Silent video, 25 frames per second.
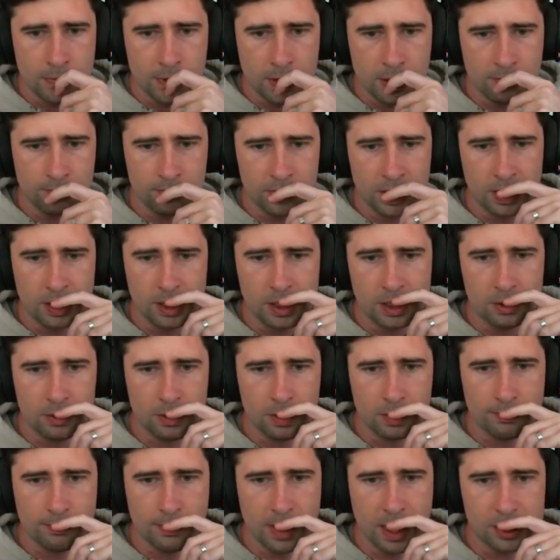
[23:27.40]
I'm thinking on
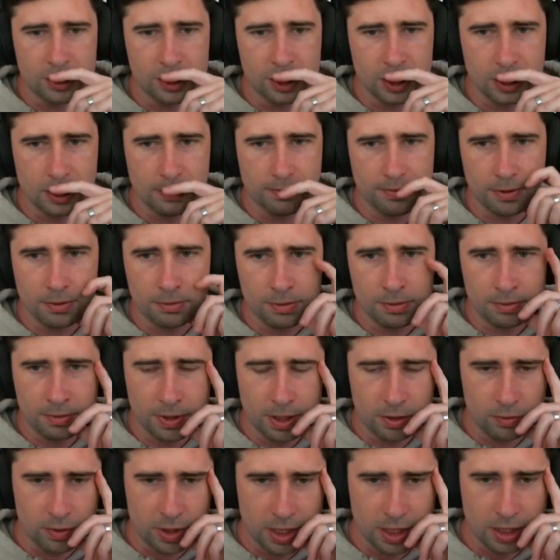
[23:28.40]
a Magik,
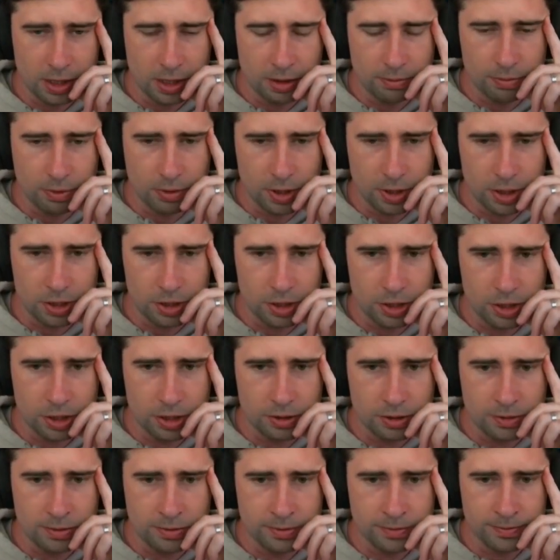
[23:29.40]
probably Rickety Bridge.